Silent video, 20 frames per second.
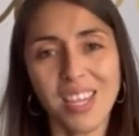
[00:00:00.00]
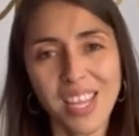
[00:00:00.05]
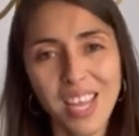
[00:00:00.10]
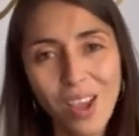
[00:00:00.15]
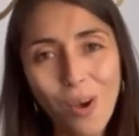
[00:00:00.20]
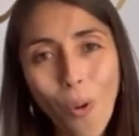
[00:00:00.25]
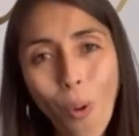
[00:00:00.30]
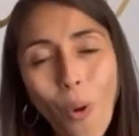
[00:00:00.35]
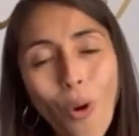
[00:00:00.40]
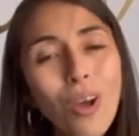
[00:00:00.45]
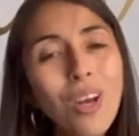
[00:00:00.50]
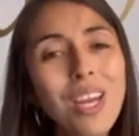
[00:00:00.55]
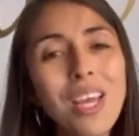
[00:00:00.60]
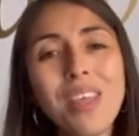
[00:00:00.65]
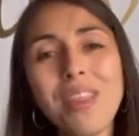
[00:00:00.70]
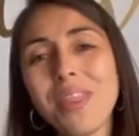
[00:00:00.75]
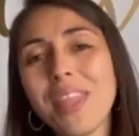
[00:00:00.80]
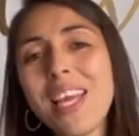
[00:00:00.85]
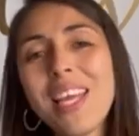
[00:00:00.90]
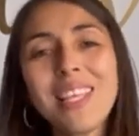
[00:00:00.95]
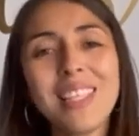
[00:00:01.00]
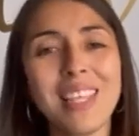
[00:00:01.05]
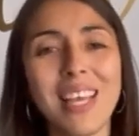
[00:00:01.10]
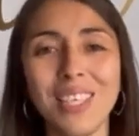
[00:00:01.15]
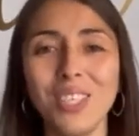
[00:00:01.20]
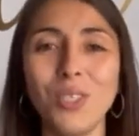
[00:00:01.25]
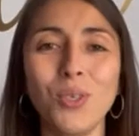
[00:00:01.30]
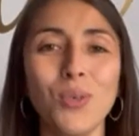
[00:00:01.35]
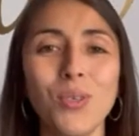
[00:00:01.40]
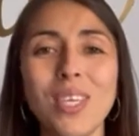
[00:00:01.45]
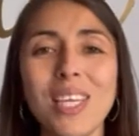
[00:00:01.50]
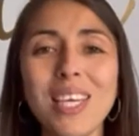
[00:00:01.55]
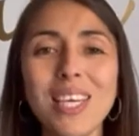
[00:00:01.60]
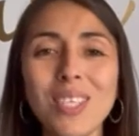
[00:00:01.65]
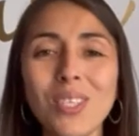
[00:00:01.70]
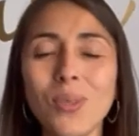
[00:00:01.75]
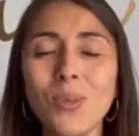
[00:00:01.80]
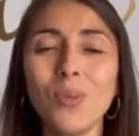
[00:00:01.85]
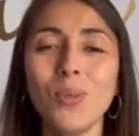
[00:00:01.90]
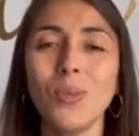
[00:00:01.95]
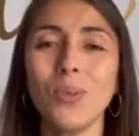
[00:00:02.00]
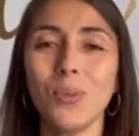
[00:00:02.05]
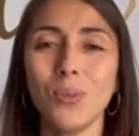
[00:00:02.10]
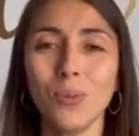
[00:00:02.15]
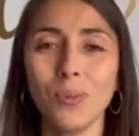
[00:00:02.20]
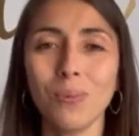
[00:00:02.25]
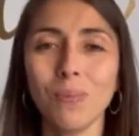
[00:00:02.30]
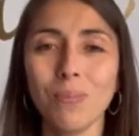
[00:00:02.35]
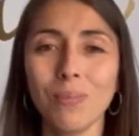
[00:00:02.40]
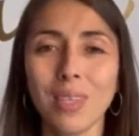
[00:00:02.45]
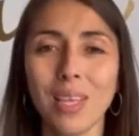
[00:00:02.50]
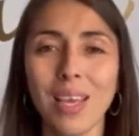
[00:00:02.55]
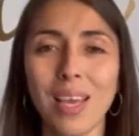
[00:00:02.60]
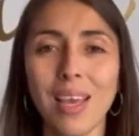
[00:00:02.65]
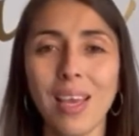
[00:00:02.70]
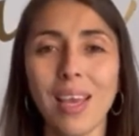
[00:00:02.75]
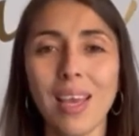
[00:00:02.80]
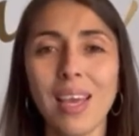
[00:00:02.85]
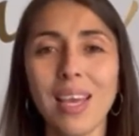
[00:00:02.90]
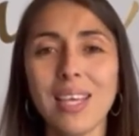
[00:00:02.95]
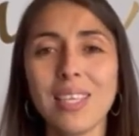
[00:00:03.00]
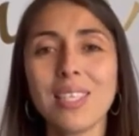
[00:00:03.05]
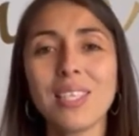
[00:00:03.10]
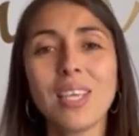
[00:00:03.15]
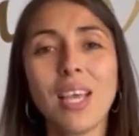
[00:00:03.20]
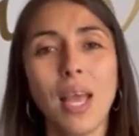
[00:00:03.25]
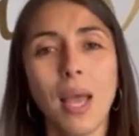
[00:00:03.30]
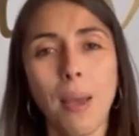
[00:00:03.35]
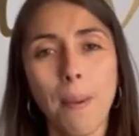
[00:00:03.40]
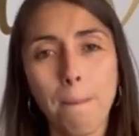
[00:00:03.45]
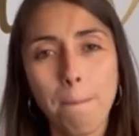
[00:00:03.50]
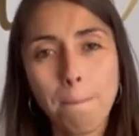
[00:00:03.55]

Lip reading: The only thing that you need to do is